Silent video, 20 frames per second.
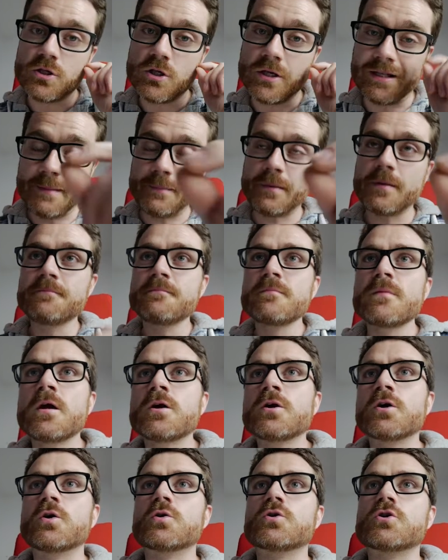clip,
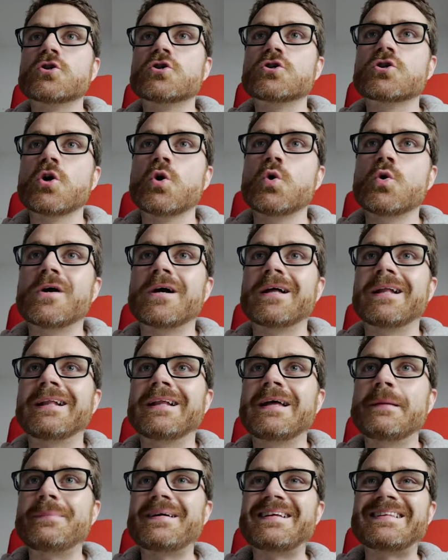go to show
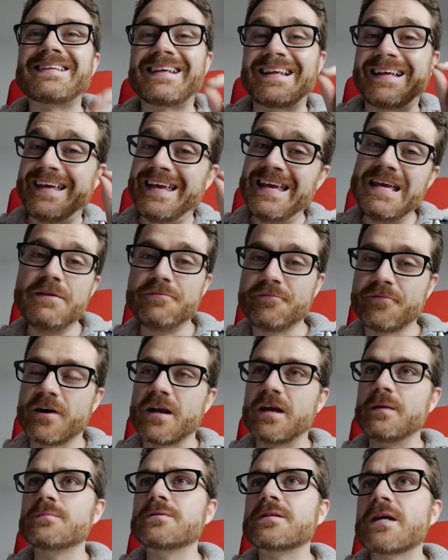clip
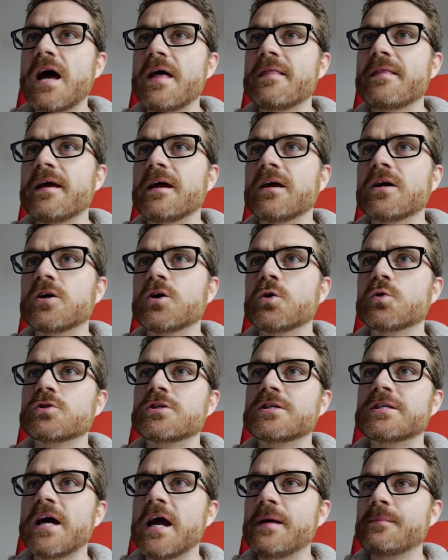keyframes, and then go
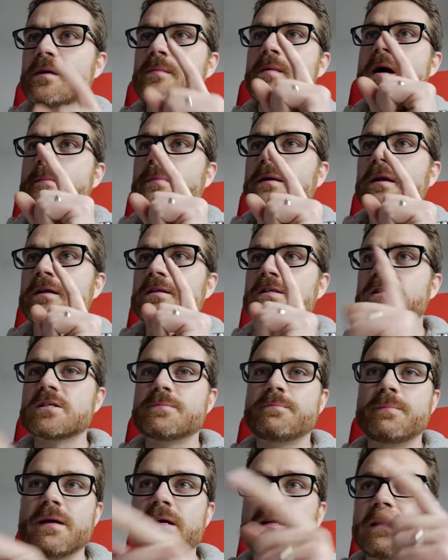to time remapping and
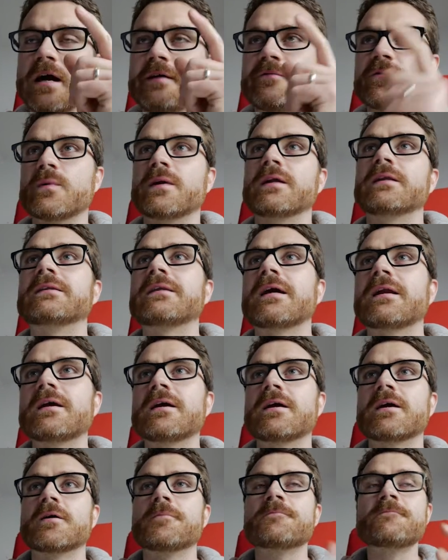speed. I've already done it
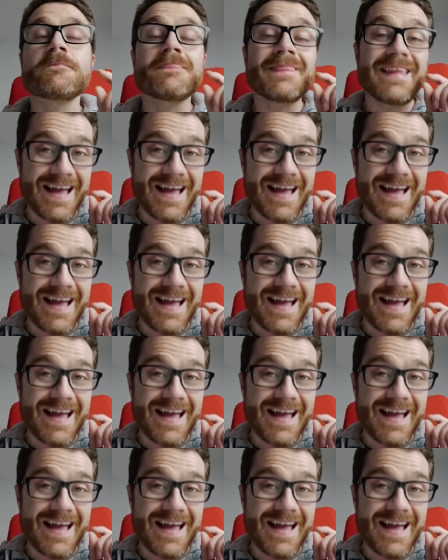here.